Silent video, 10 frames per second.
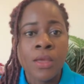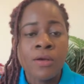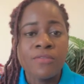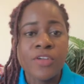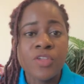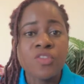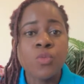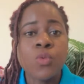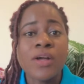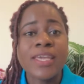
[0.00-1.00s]
For you to
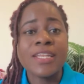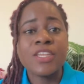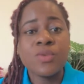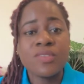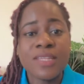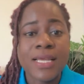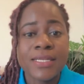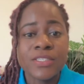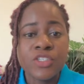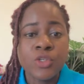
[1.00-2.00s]
work in New
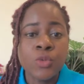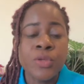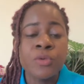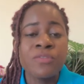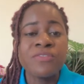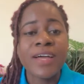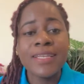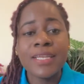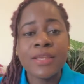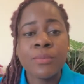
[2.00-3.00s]
Zealand, you will
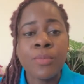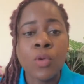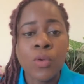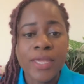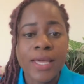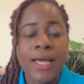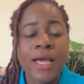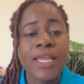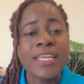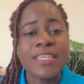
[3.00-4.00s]
find an employer.
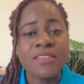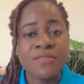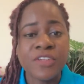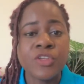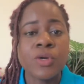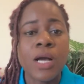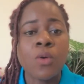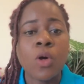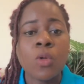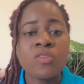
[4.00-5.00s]
In this video,
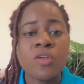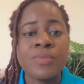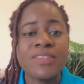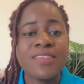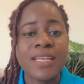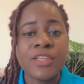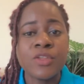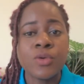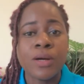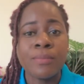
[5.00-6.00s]
I'll also be telling
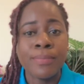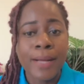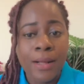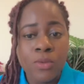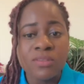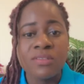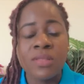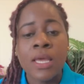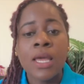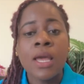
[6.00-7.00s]
you about
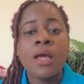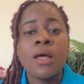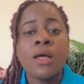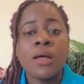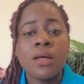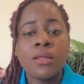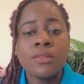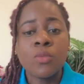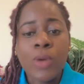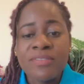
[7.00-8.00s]

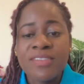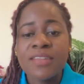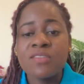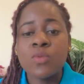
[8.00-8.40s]
the websites